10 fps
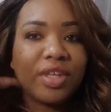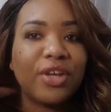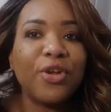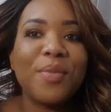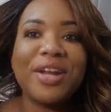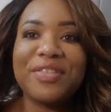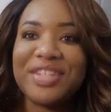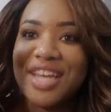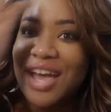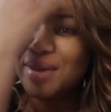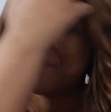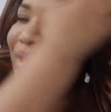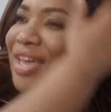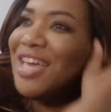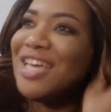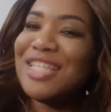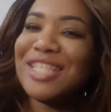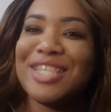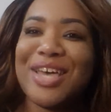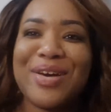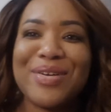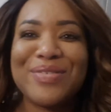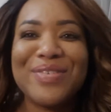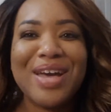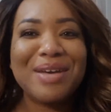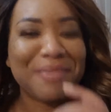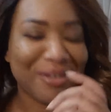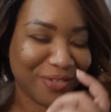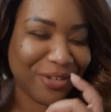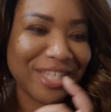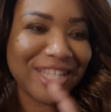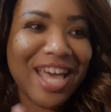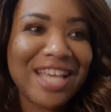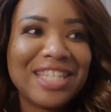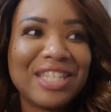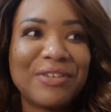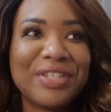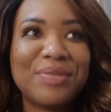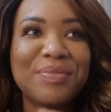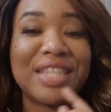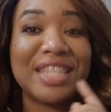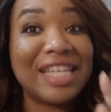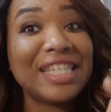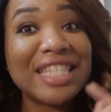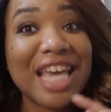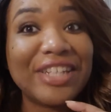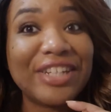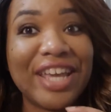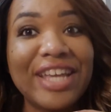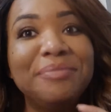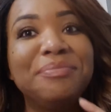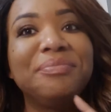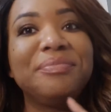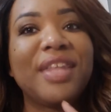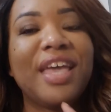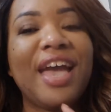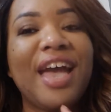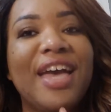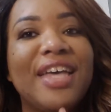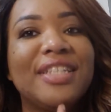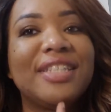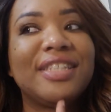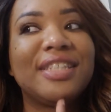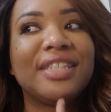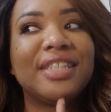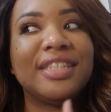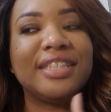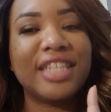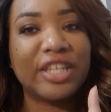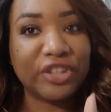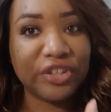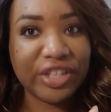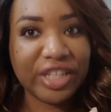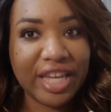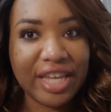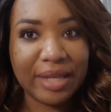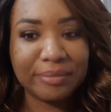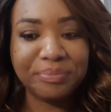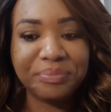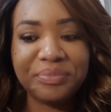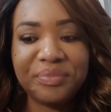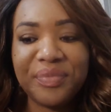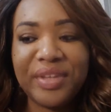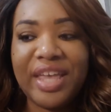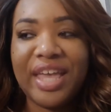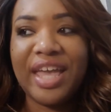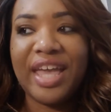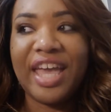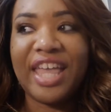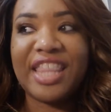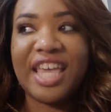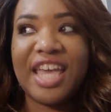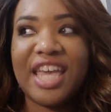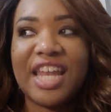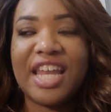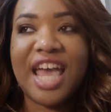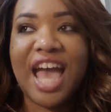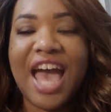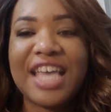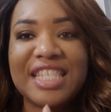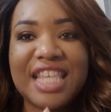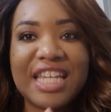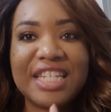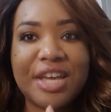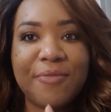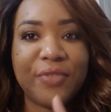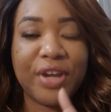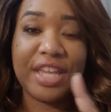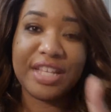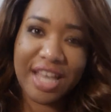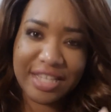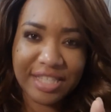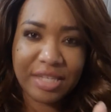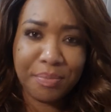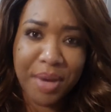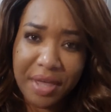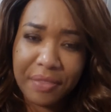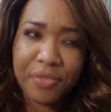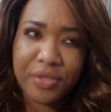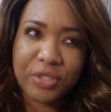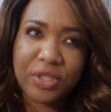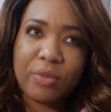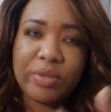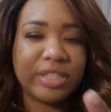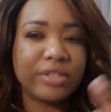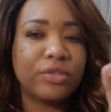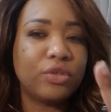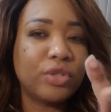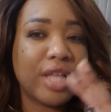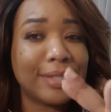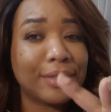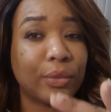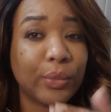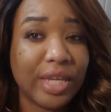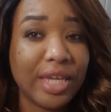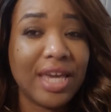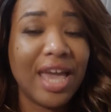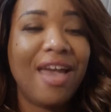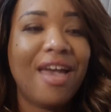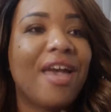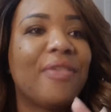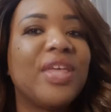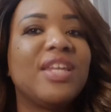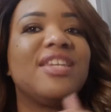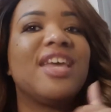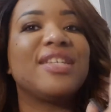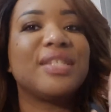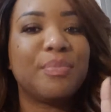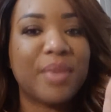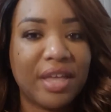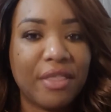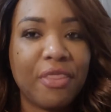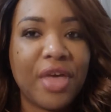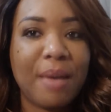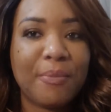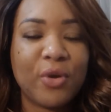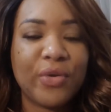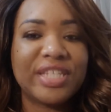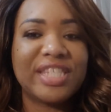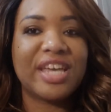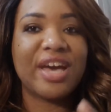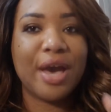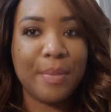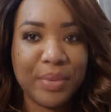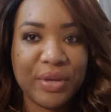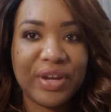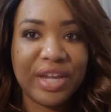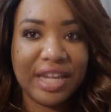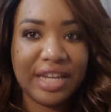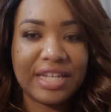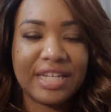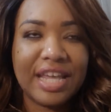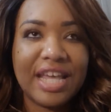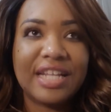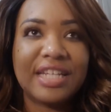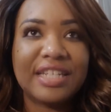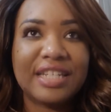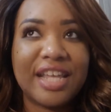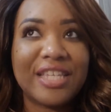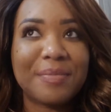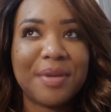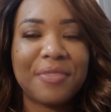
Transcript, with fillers: no matter the time. So my first class is going to be this Saturday at ten thirty a m And then I signed up for eight classes a month, so that works out to two classes a week. And then next month, I'm going to upgrade. Next month,